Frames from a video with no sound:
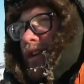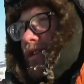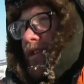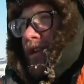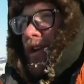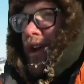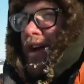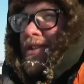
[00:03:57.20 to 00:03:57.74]

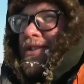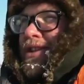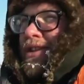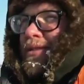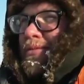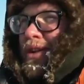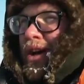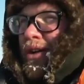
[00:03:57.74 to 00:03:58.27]
And you can
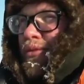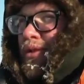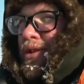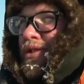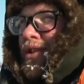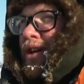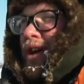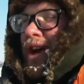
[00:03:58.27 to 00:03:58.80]
ask him,
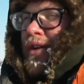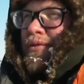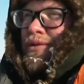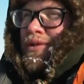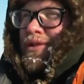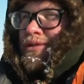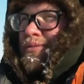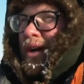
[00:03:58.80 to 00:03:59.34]
not one dog
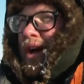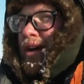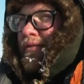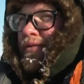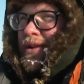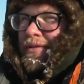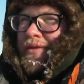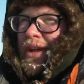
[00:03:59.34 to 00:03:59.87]
ever looked
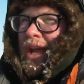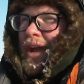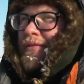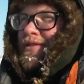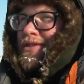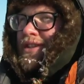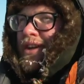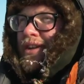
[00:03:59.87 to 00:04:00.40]
back for even
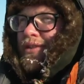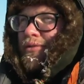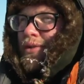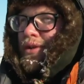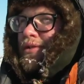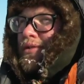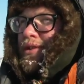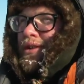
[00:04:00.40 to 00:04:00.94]
half a
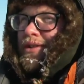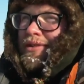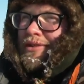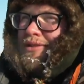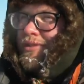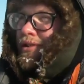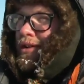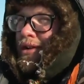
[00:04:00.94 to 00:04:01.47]
second
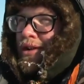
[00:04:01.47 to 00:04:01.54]
wondering